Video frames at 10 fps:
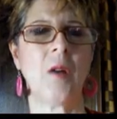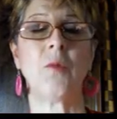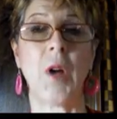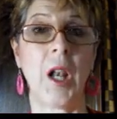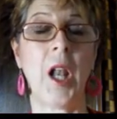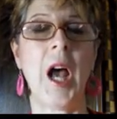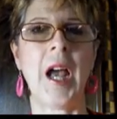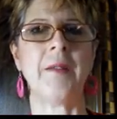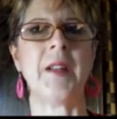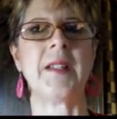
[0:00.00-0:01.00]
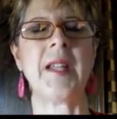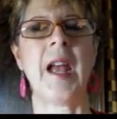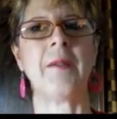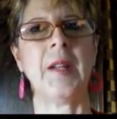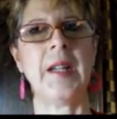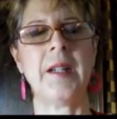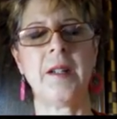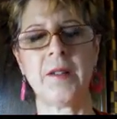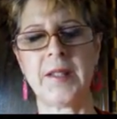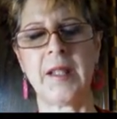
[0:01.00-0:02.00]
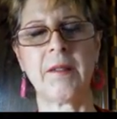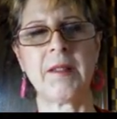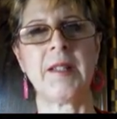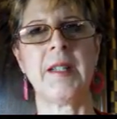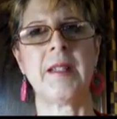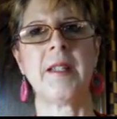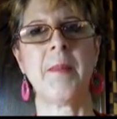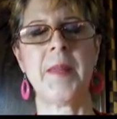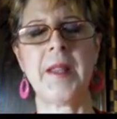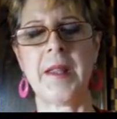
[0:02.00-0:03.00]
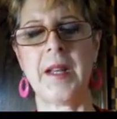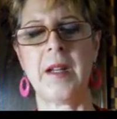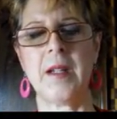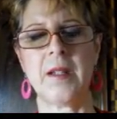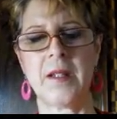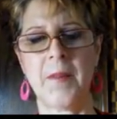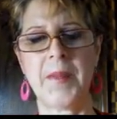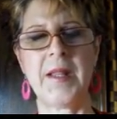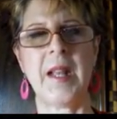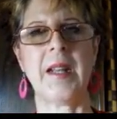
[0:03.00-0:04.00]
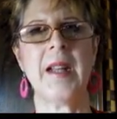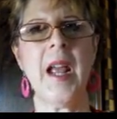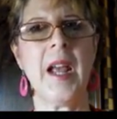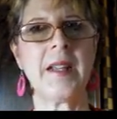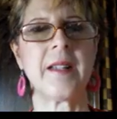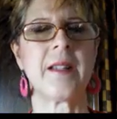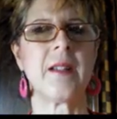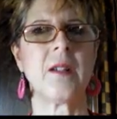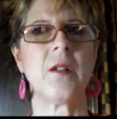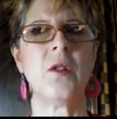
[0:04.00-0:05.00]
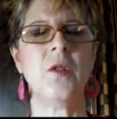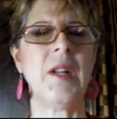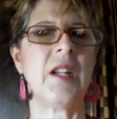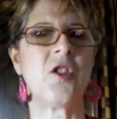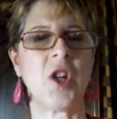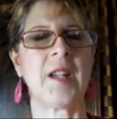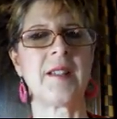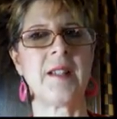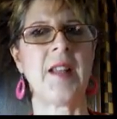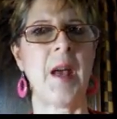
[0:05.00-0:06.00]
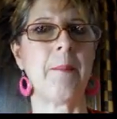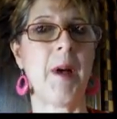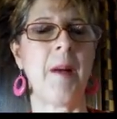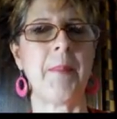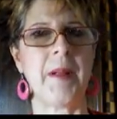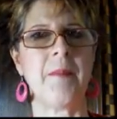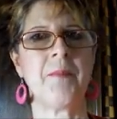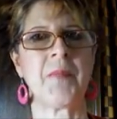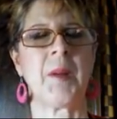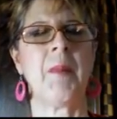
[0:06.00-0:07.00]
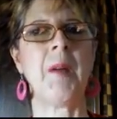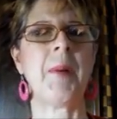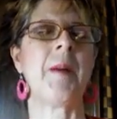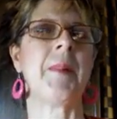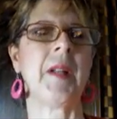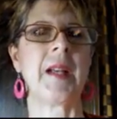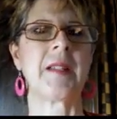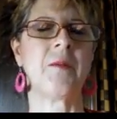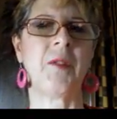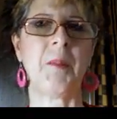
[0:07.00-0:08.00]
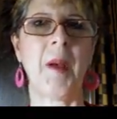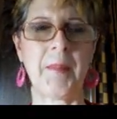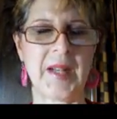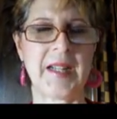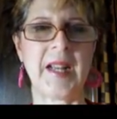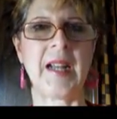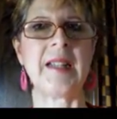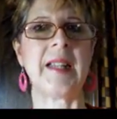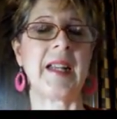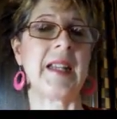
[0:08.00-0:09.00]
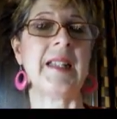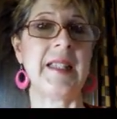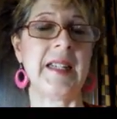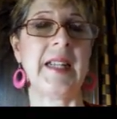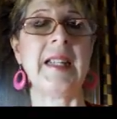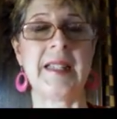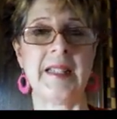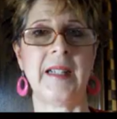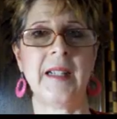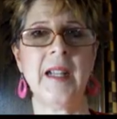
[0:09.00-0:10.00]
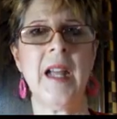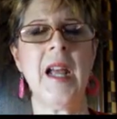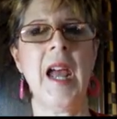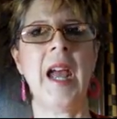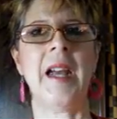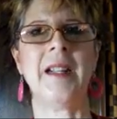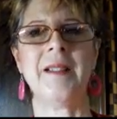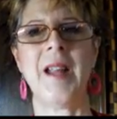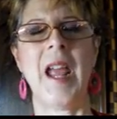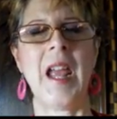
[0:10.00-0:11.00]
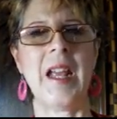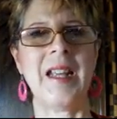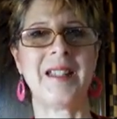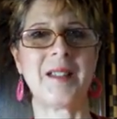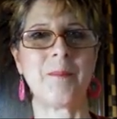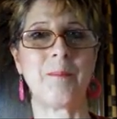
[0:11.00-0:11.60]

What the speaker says: alive is to have idiosyncrasies, something that is unique just to that puppet. My puppet likes to flip upside down and say kissy kissy, and it's